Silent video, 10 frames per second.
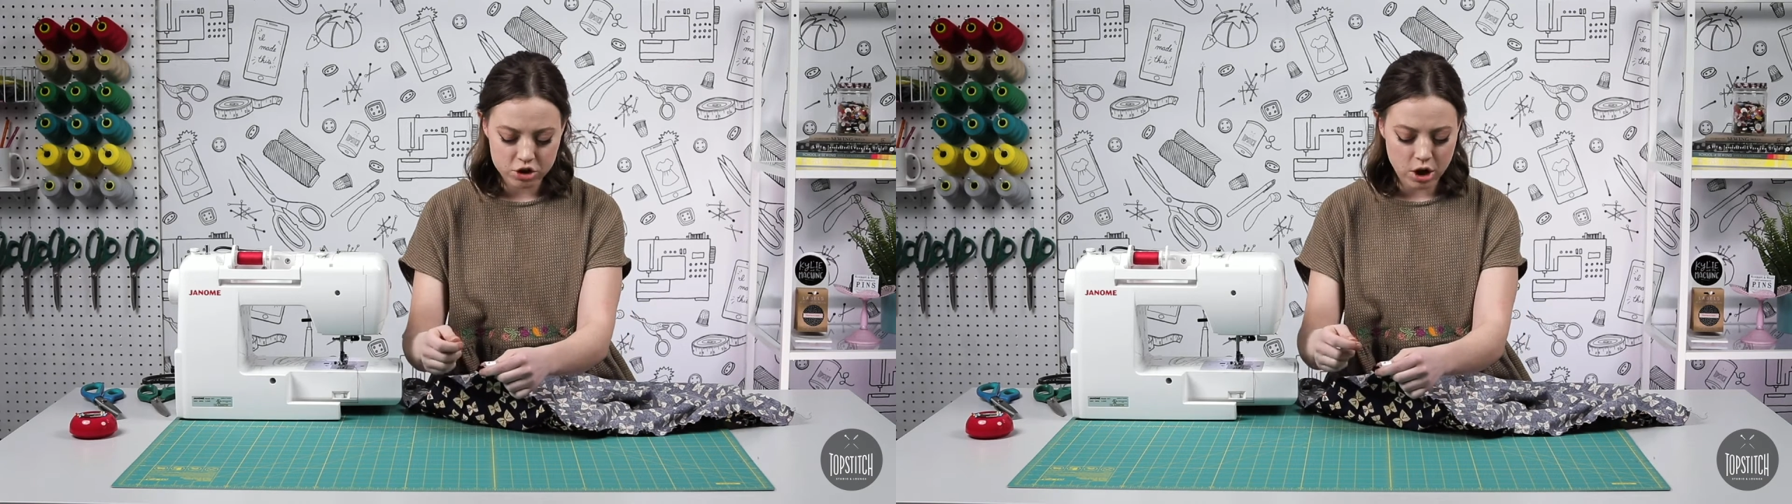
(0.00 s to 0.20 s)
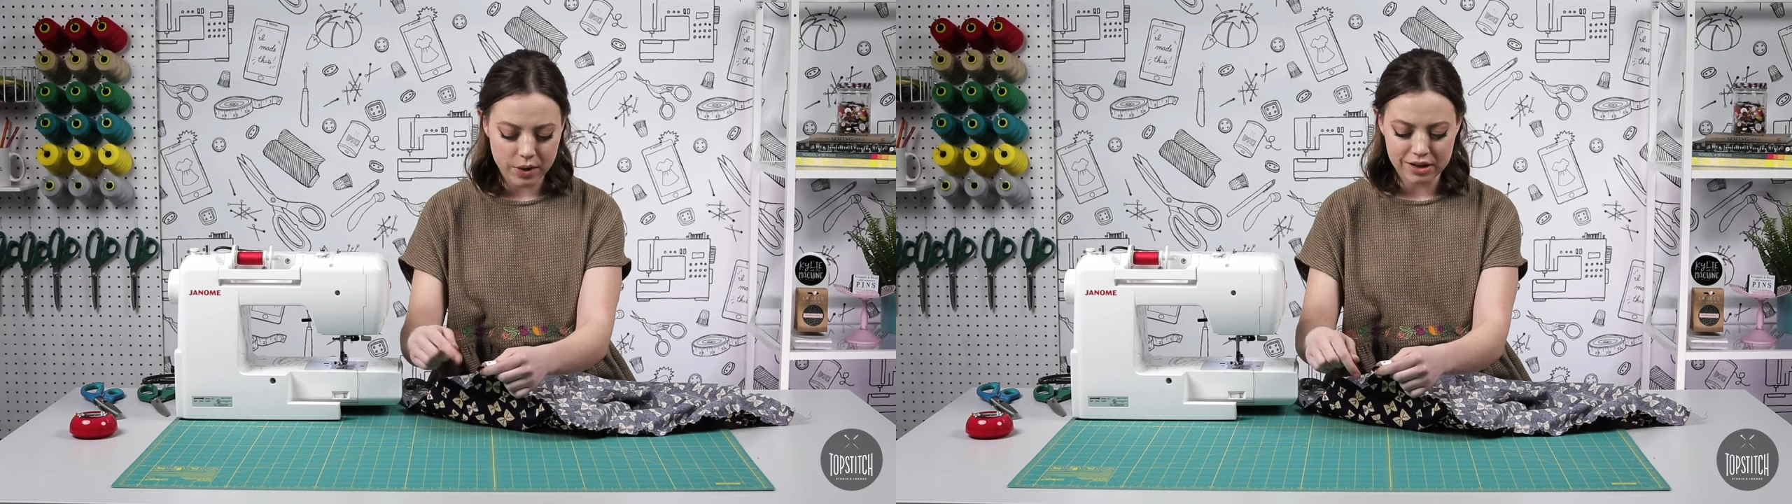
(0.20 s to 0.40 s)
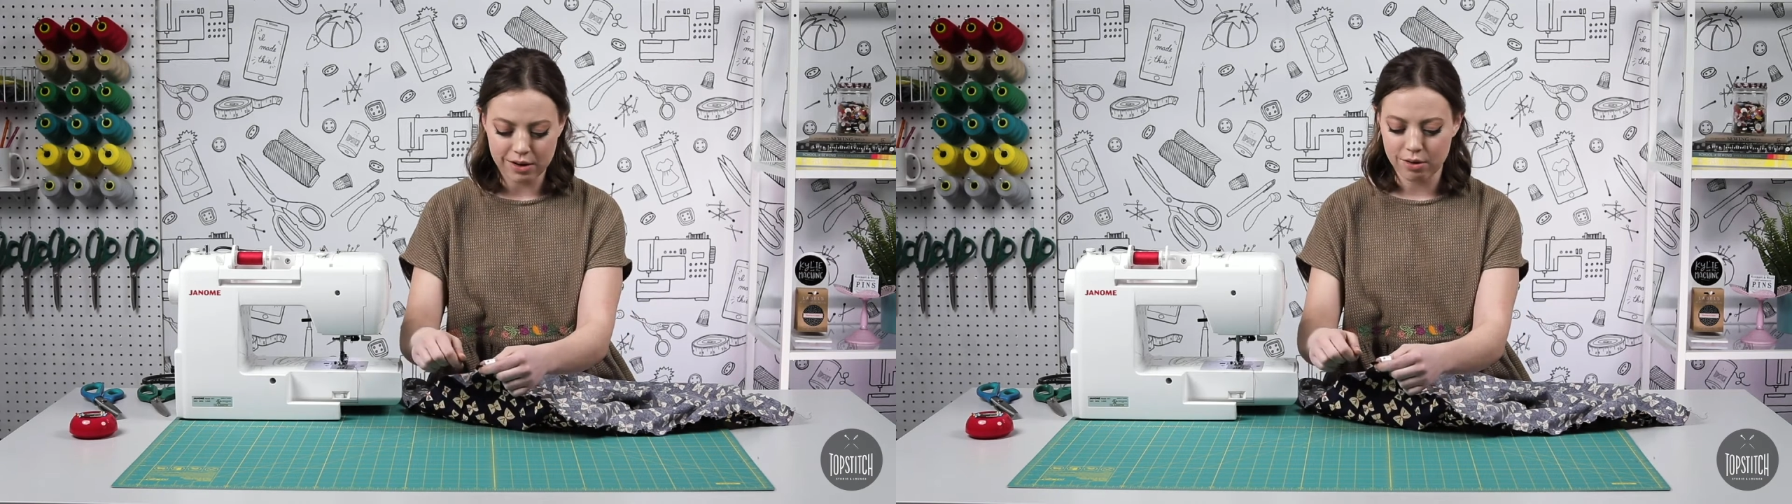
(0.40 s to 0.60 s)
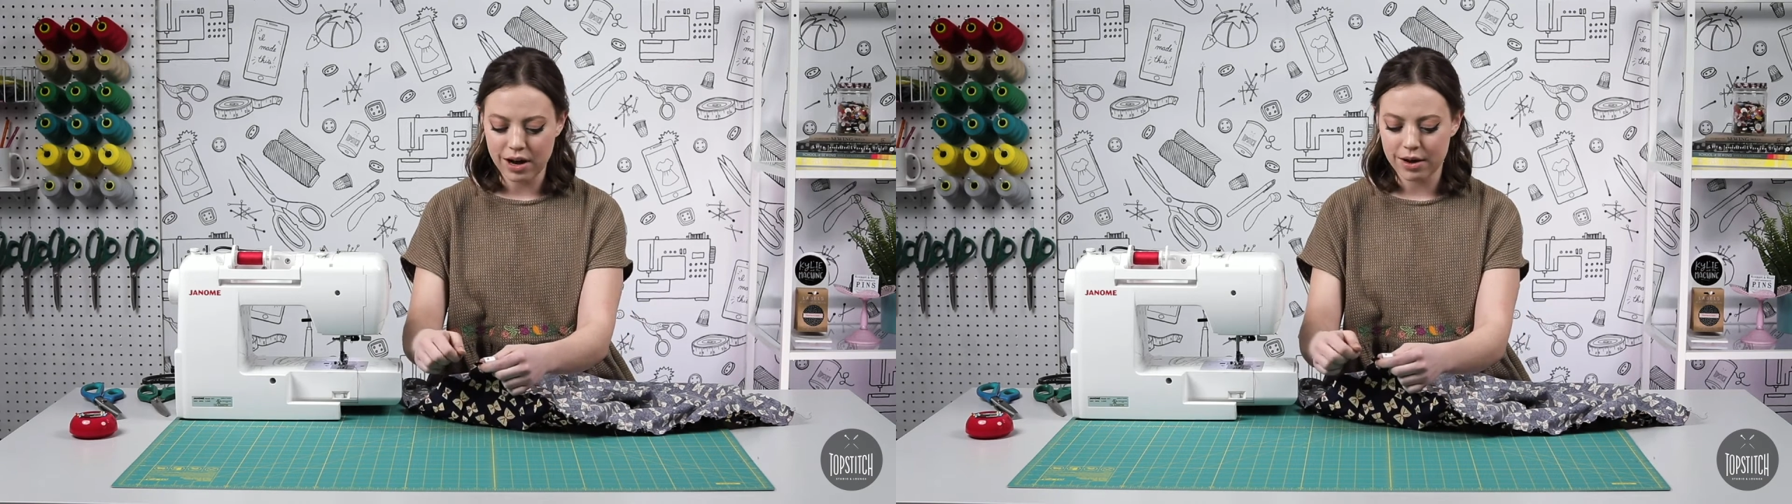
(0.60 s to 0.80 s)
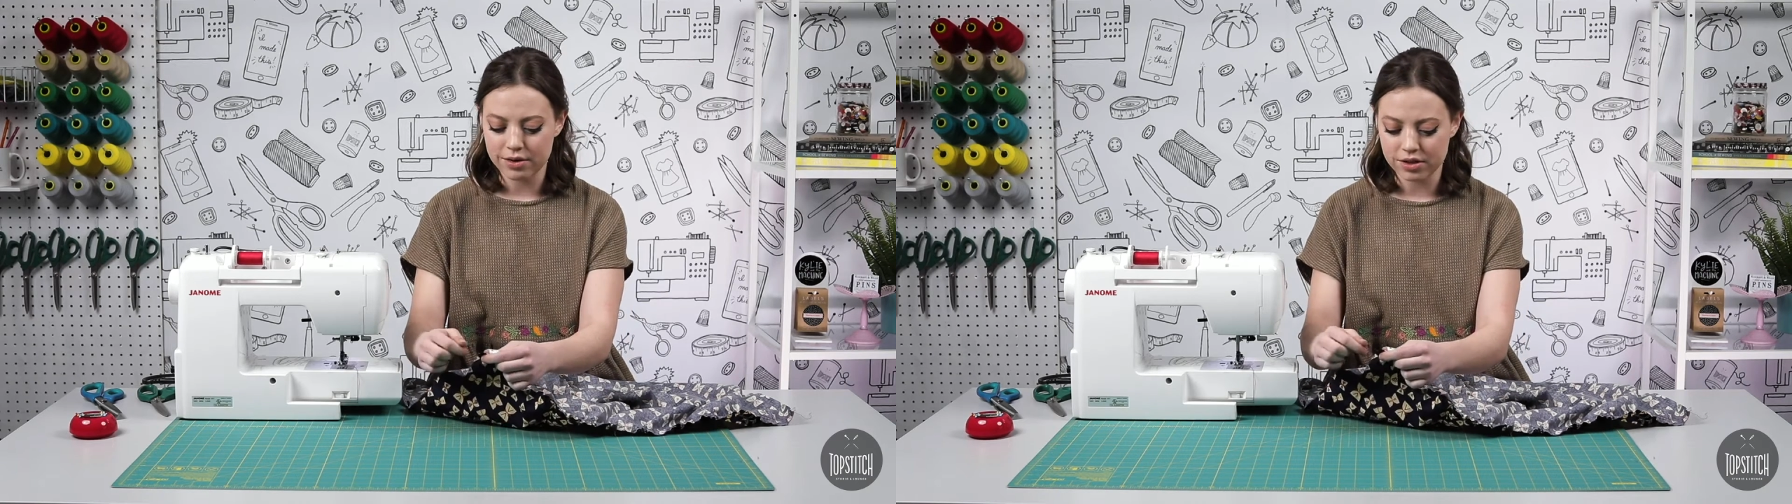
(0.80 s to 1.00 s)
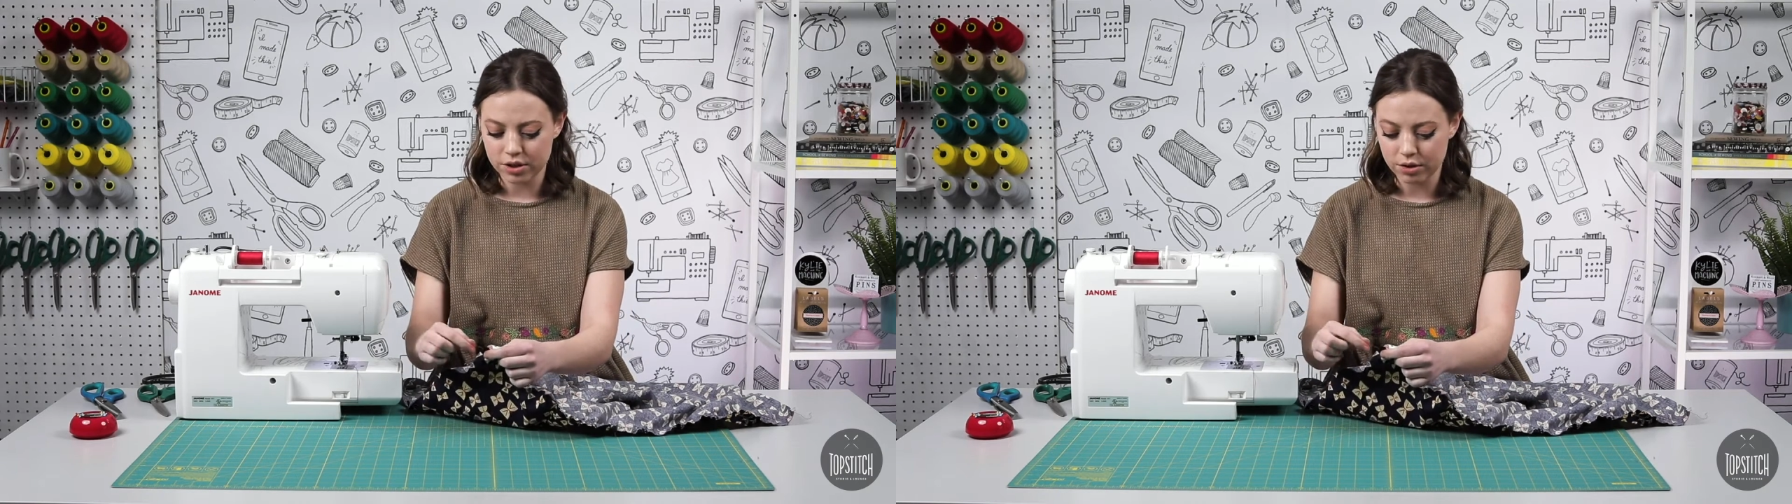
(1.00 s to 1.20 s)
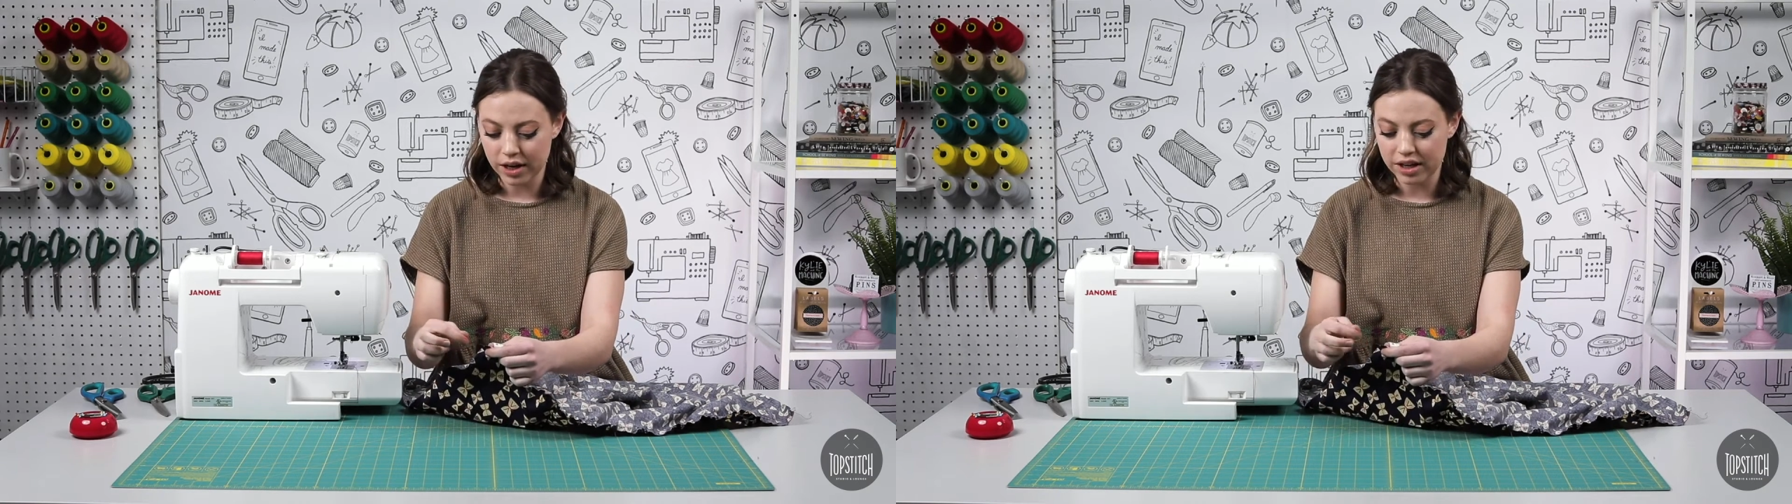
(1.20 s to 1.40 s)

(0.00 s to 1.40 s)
showing you how to do